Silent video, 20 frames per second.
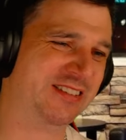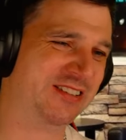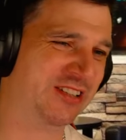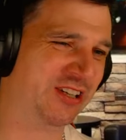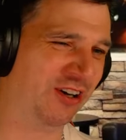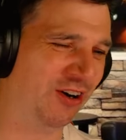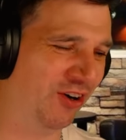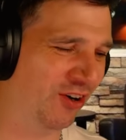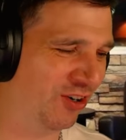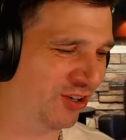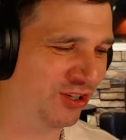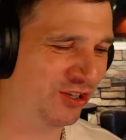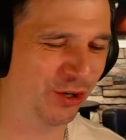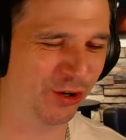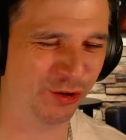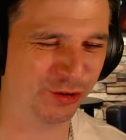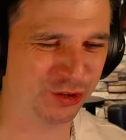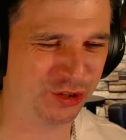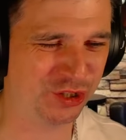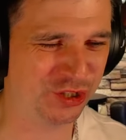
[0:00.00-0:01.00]
Talk
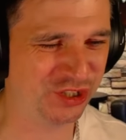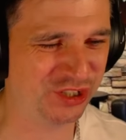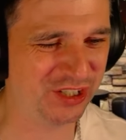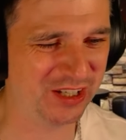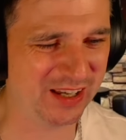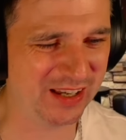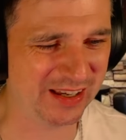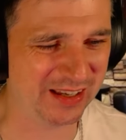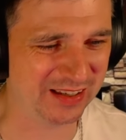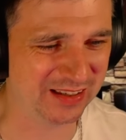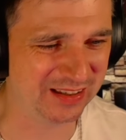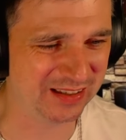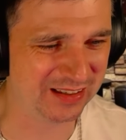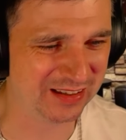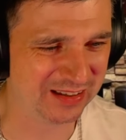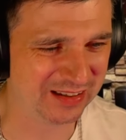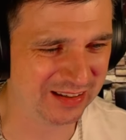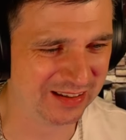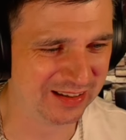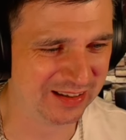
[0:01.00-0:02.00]
your shit.
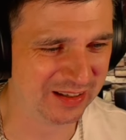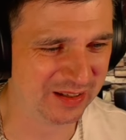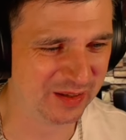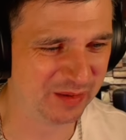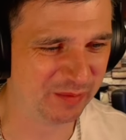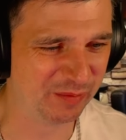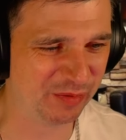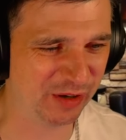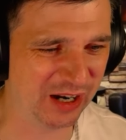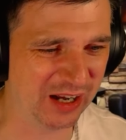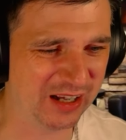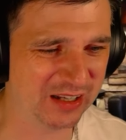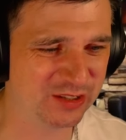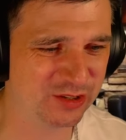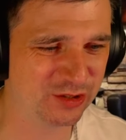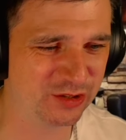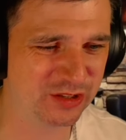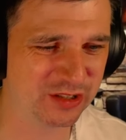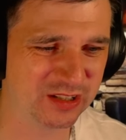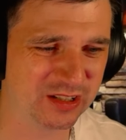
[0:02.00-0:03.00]
Bruh,
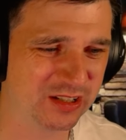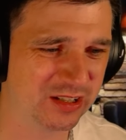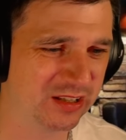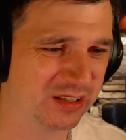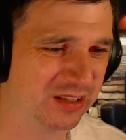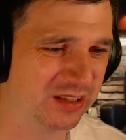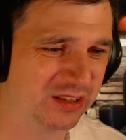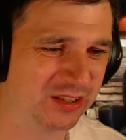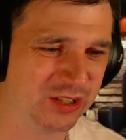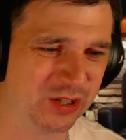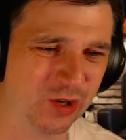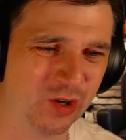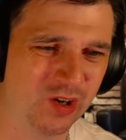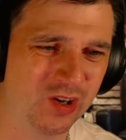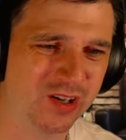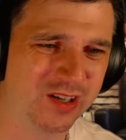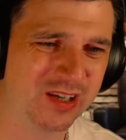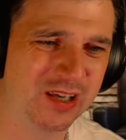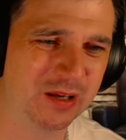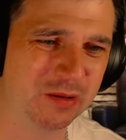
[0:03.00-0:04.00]
just
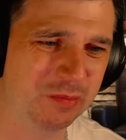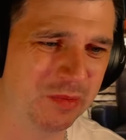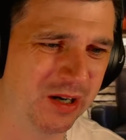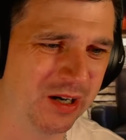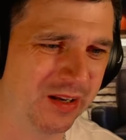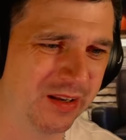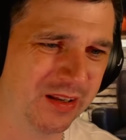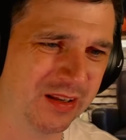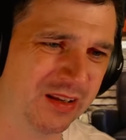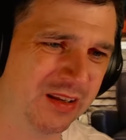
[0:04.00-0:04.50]
talk it, man.